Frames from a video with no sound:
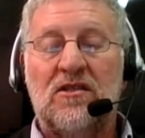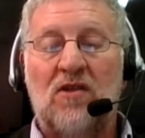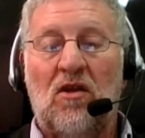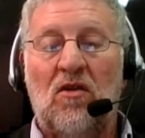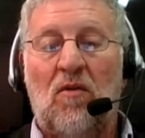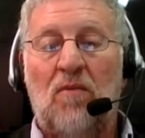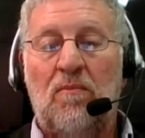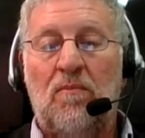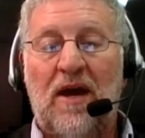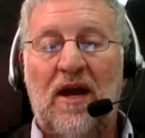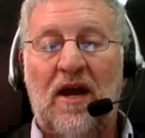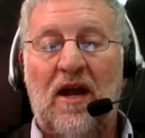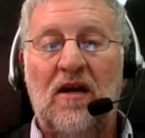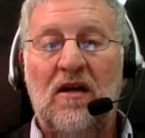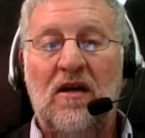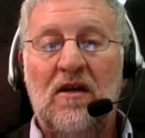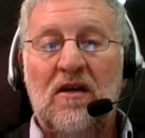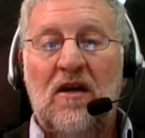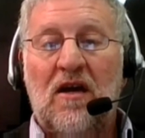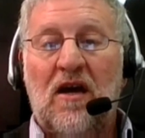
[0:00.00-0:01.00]
is a lot better,
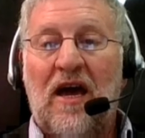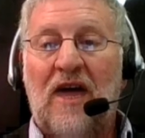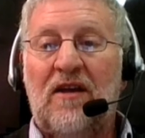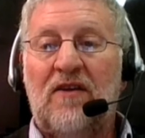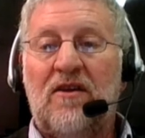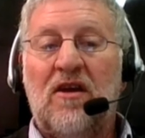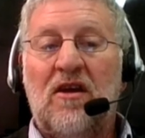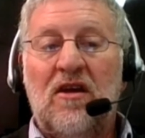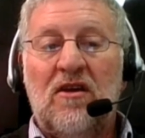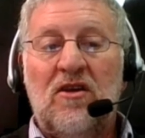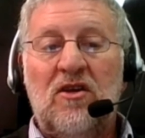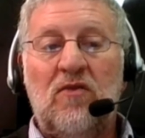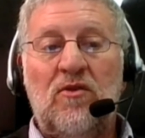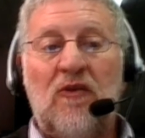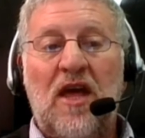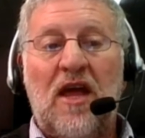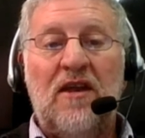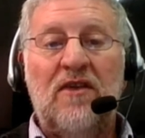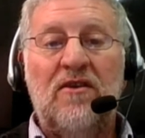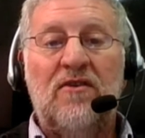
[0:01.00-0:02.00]
and you
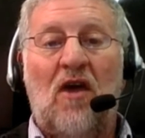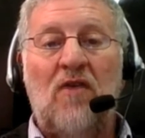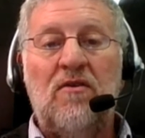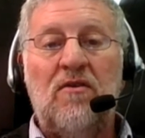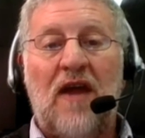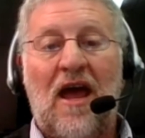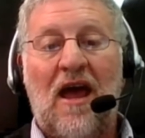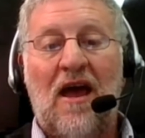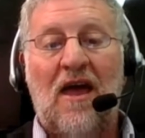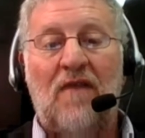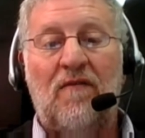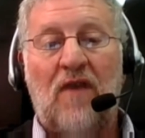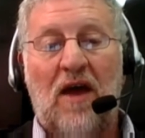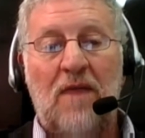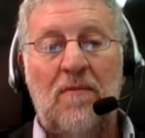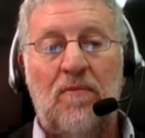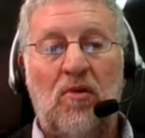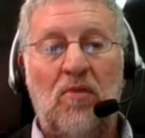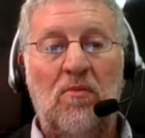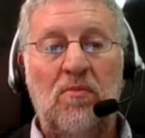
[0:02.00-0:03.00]
then don't have
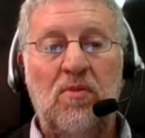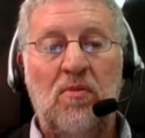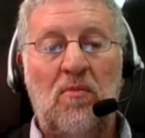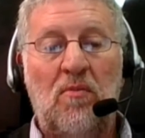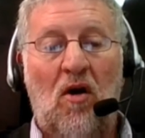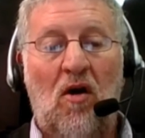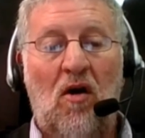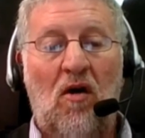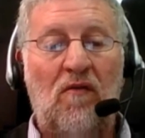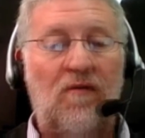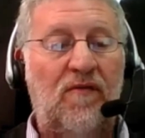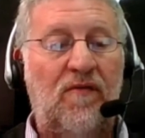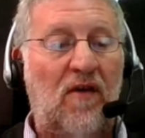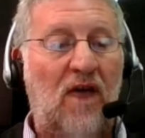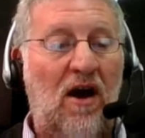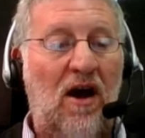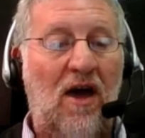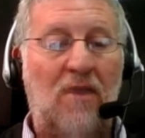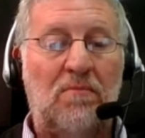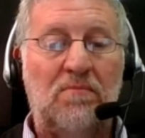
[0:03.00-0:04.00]
a problem of
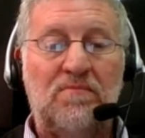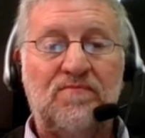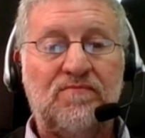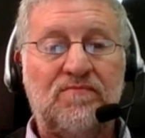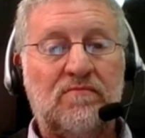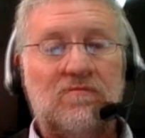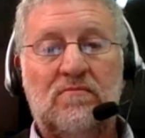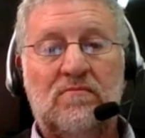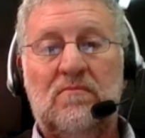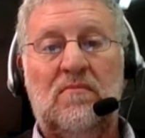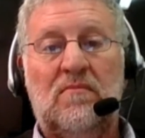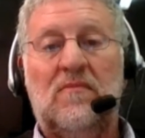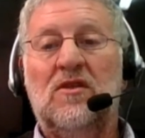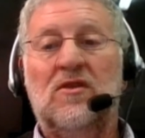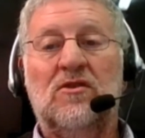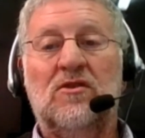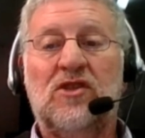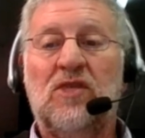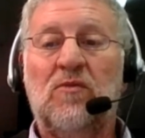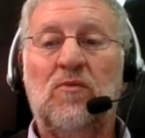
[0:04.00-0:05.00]

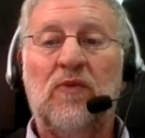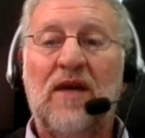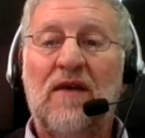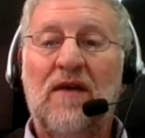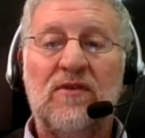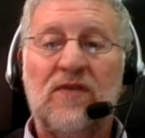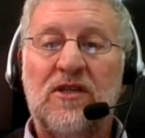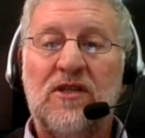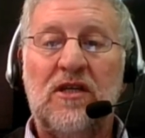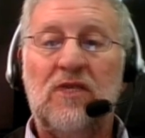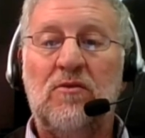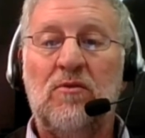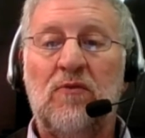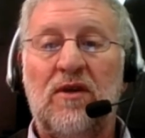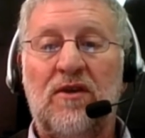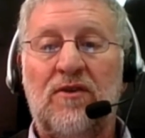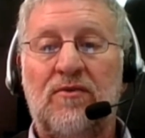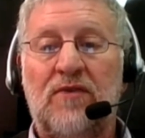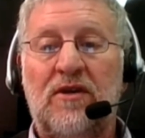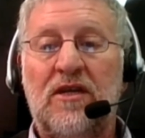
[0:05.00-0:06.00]
shit, we haven't seen you
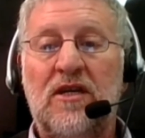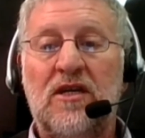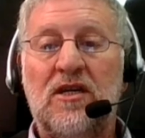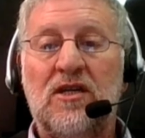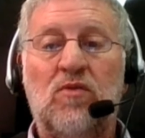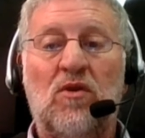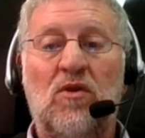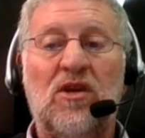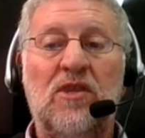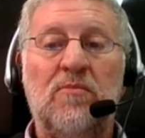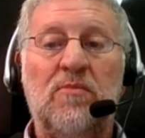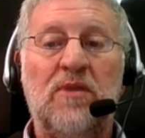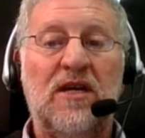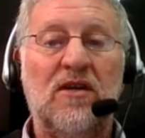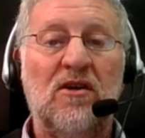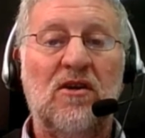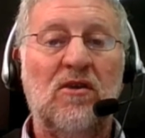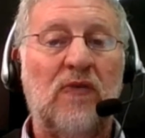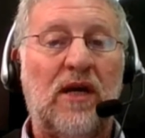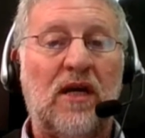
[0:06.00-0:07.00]
in 3 years. What have you
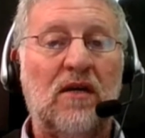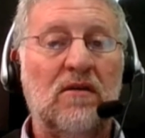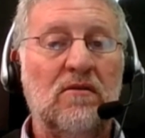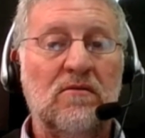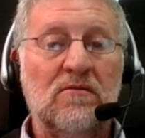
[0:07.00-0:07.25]
been doing?